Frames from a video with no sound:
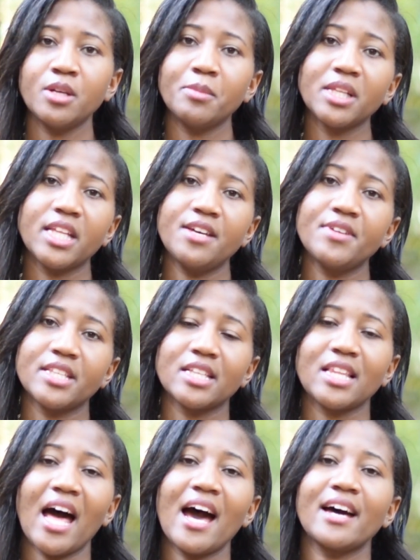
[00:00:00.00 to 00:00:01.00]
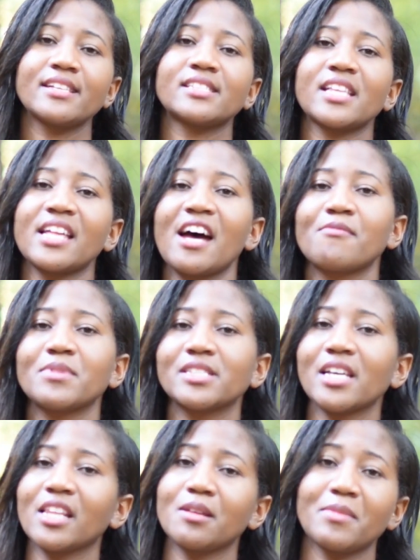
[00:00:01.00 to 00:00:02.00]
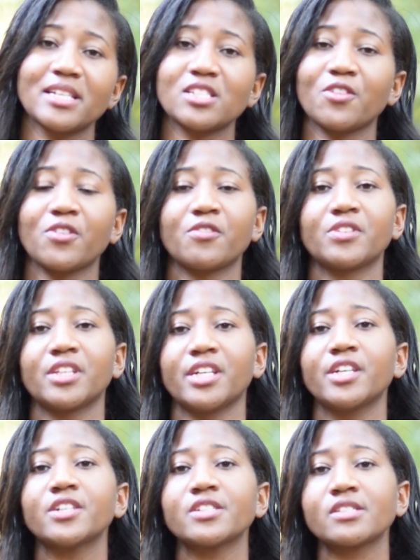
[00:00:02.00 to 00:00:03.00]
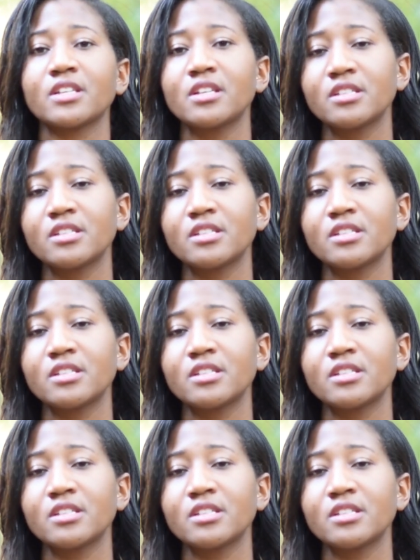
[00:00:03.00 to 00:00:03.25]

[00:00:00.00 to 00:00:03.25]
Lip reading: believing the lies that I've been telling myself over the years.